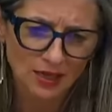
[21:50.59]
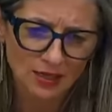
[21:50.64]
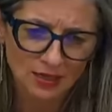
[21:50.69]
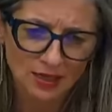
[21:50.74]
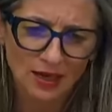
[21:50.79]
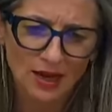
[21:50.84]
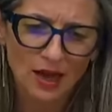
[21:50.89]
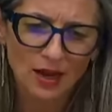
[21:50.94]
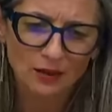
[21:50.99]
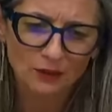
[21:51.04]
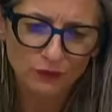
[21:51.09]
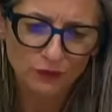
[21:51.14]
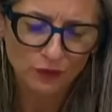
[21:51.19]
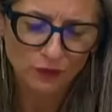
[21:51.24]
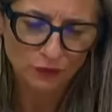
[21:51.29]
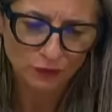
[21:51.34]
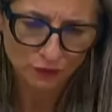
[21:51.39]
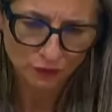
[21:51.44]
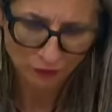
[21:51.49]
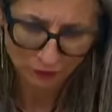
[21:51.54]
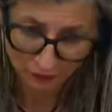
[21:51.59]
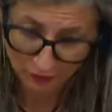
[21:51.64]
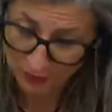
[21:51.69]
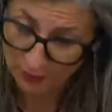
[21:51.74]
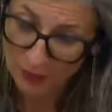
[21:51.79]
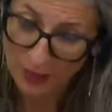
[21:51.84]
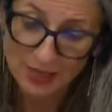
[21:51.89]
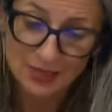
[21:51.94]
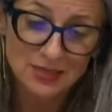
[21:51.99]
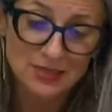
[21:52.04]
the life of the
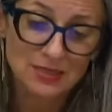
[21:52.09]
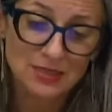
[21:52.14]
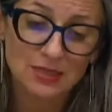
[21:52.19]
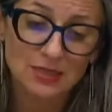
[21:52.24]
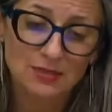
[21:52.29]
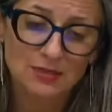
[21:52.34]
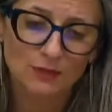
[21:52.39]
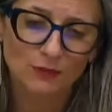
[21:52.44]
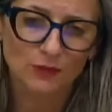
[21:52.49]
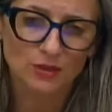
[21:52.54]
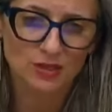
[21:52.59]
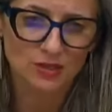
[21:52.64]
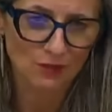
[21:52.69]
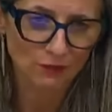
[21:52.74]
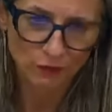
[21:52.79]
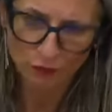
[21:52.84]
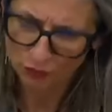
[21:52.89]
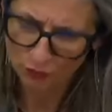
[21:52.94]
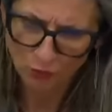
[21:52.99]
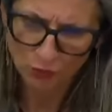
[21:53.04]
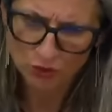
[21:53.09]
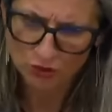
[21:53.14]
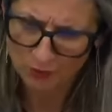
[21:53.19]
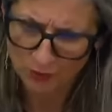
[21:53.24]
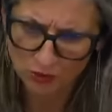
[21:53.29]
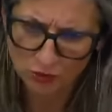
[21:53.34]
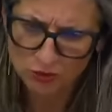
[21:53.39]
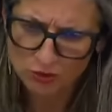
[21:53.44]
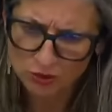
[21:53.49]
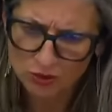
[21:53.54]
Palestinians first and foremost,
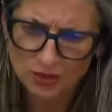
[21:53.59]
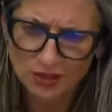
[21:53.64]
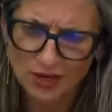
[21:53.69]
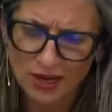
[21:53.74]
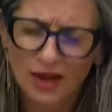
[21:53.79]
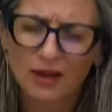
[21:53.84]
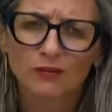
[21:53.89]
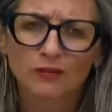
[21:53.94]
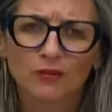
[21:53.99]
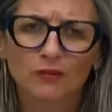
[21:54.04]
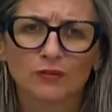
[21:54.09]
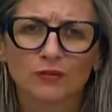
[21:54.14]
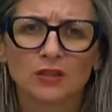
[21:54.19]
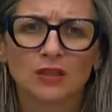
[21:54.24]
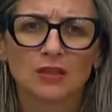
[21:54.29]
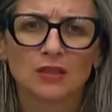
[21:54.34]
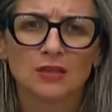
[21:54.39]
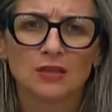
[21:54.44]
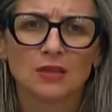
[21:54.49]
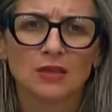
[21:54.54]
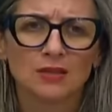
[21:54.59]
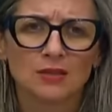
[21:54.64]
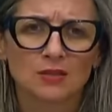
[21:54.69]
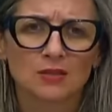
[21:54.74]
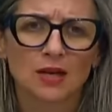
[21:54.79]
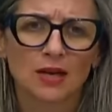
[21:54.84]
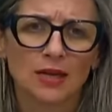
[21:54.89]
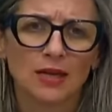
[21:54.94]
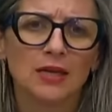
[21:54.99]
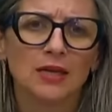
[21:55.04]
but also the life of the
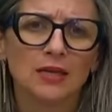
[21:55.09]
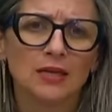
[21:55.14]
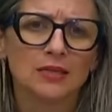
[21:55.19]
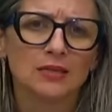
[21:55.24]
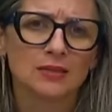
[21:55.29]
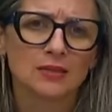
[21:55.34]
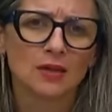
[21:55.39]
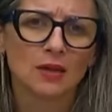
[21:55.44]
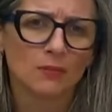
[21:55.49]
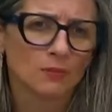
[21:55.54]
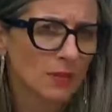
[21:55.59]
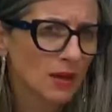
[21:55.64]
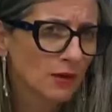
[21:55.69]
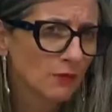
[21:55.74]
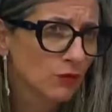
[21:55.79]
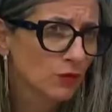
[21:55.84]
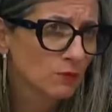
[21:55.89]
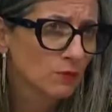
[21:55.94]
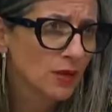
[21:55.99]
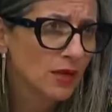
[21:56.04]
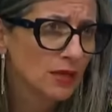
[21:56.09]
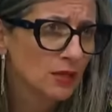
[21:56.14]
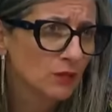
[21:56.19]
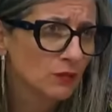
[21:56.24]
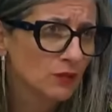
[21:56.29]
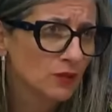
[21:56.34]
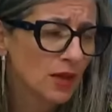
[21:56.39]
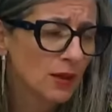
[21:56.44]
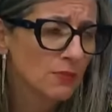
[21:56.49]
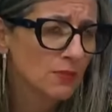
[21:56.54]
Israelis, for many
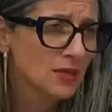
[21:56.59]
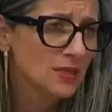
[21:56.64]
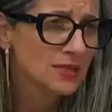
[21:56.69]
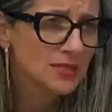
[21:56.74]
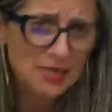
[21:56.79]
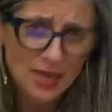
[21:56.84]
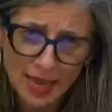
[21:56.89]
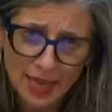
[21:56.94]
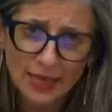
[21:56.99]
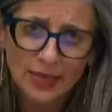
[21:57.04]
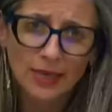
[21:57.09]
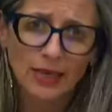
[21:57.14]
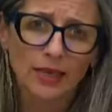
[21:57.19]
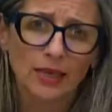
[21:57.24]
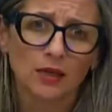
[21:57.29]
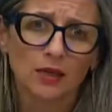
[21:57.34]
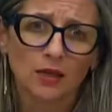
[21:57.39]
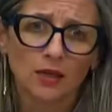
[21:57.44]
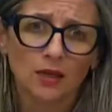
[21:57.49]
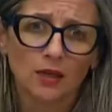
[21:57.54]
of them, is hell